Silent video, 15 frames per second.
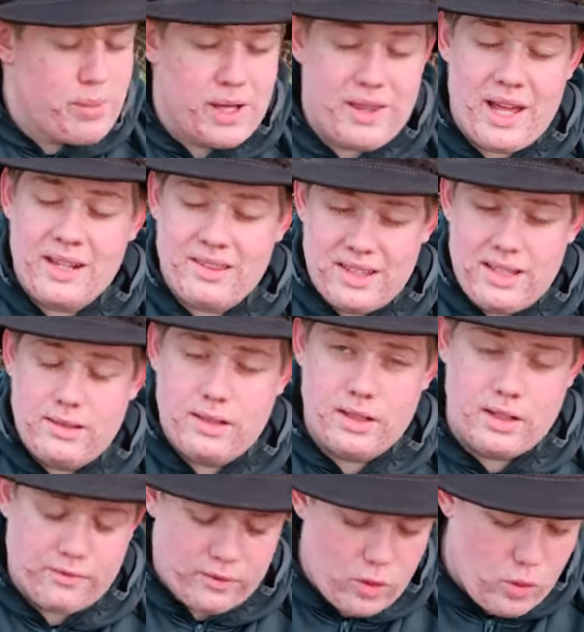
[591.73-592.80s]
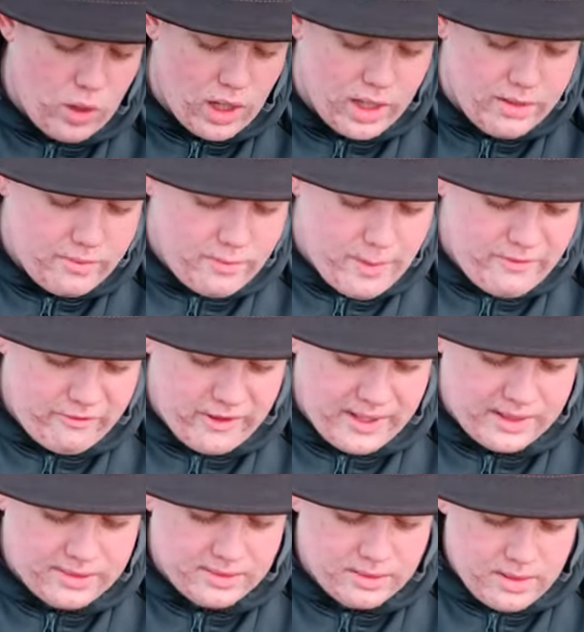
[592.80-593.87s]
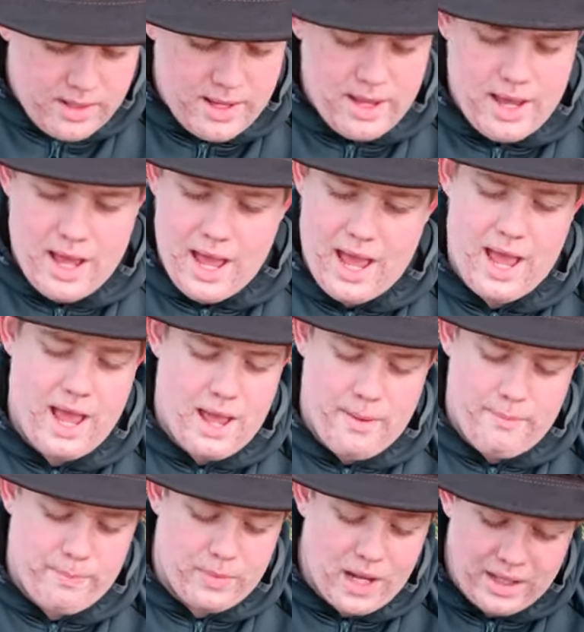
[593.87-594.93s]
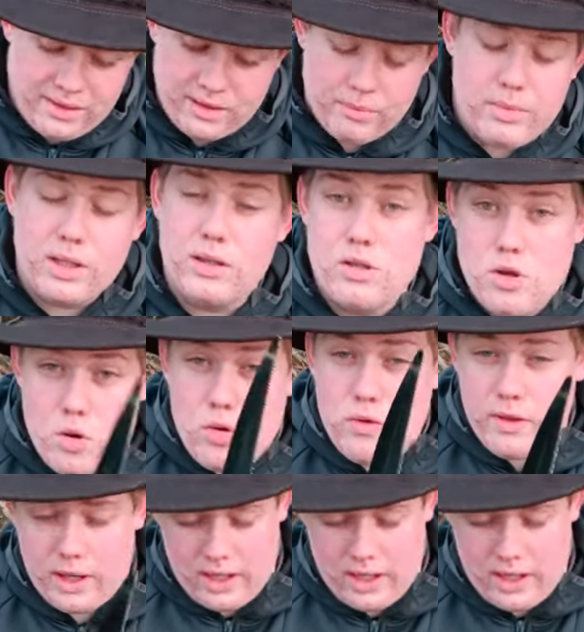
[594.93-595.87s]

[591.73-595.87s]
but that's easy enough to unfix. And something new